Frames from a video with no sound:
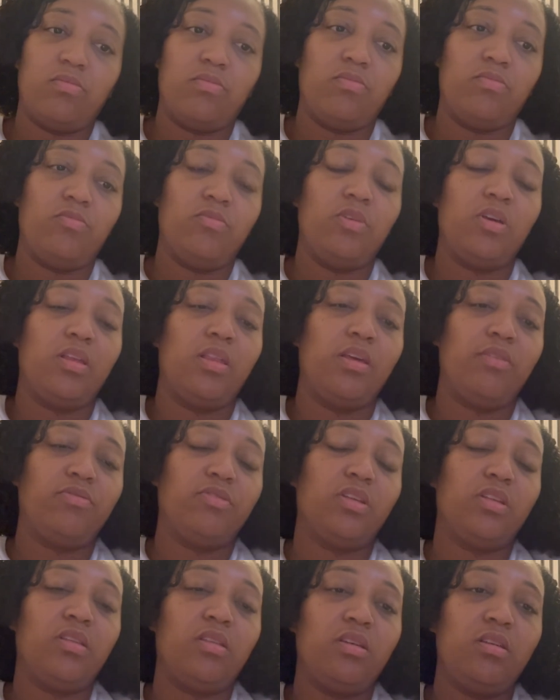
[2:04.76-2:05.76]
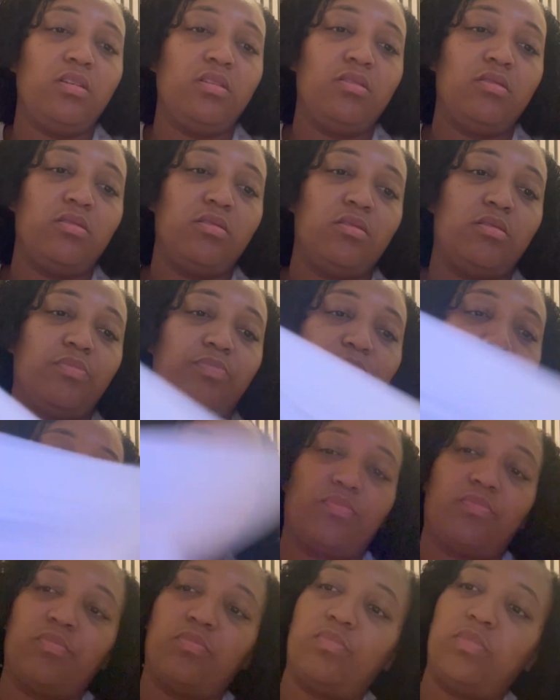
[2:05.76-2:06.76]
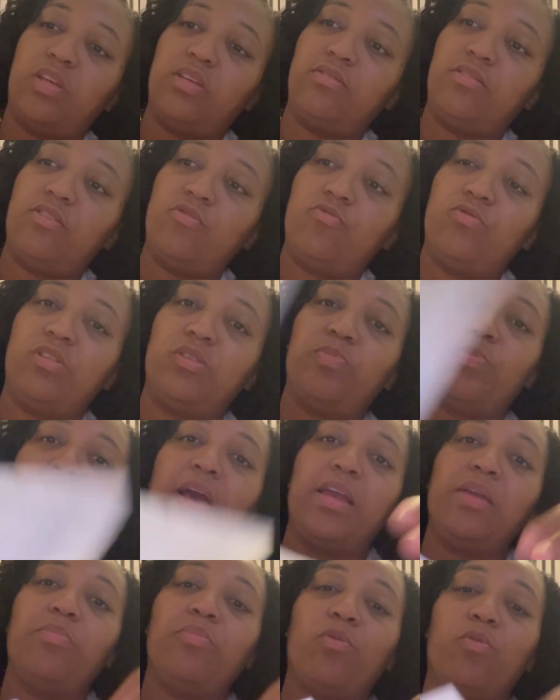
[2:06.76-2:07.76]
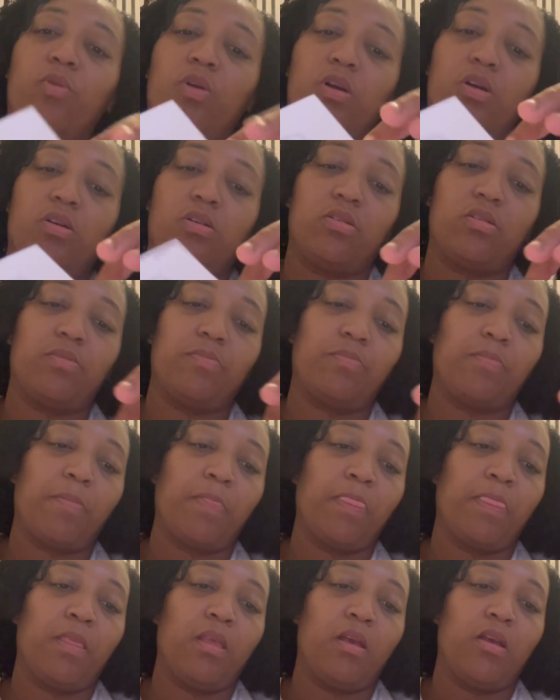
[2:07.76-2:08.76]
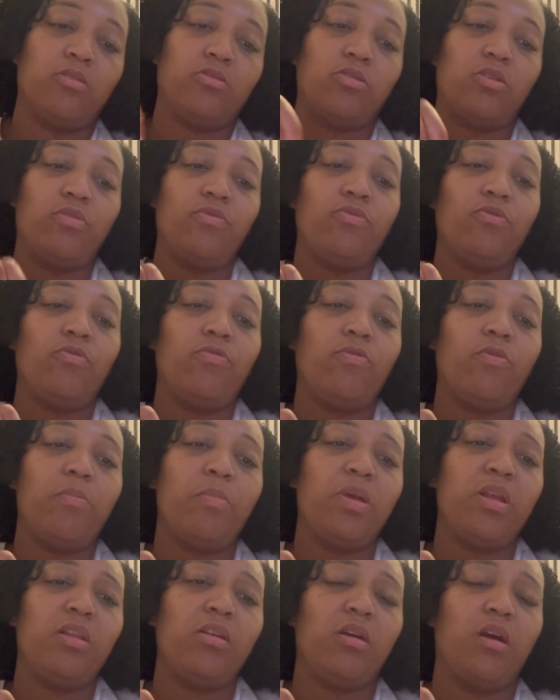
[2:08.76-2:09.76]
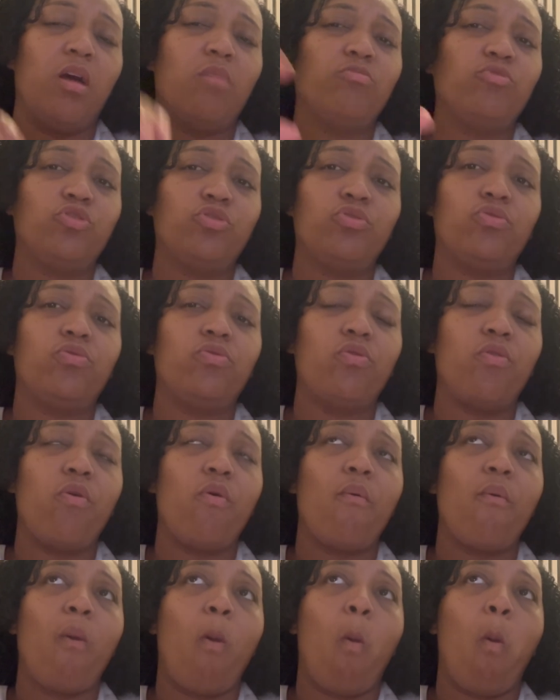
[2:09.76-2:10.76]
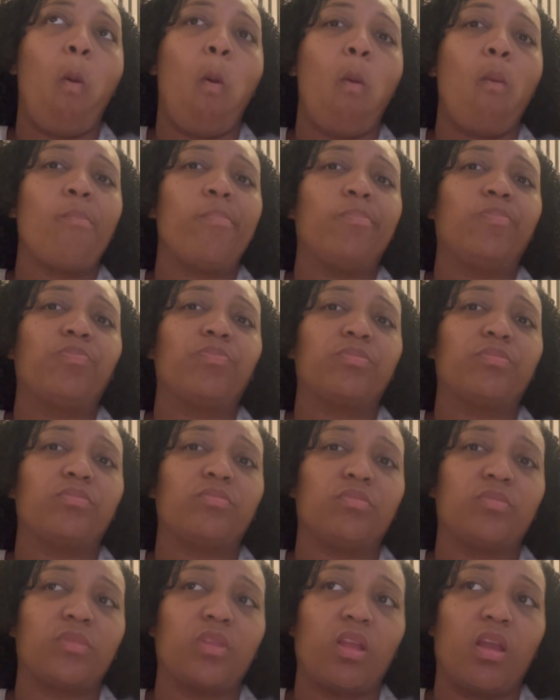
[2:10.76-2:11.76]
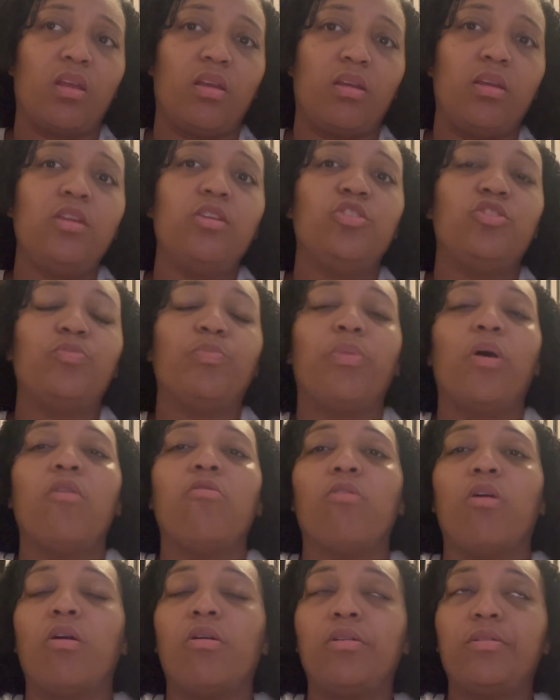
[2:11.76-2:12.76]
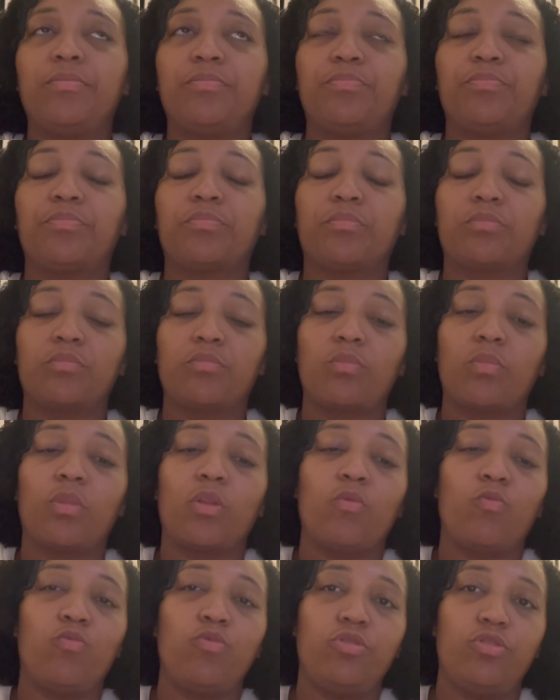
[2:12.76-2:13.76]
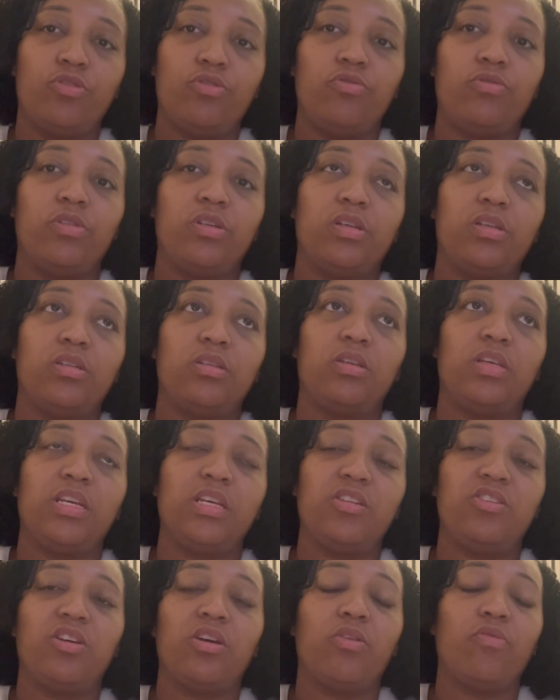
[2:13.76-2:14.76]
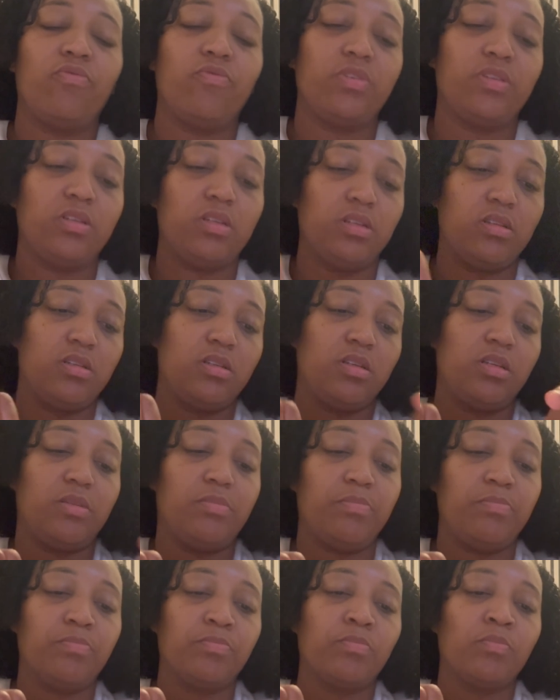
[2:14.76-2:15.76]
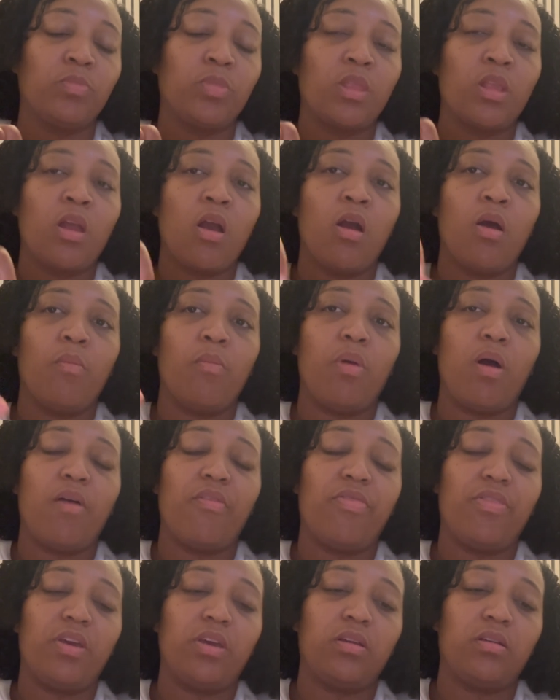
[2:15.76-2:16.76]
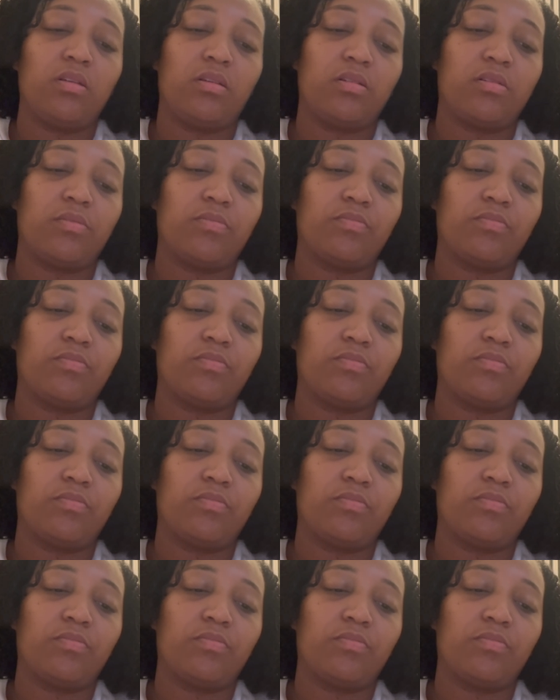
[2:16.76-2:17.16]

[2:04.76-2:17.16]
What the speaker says: yeah, they sent all this paperwork. So if you're familiar, I'm sure each borough would do this, each health visiting team. But I think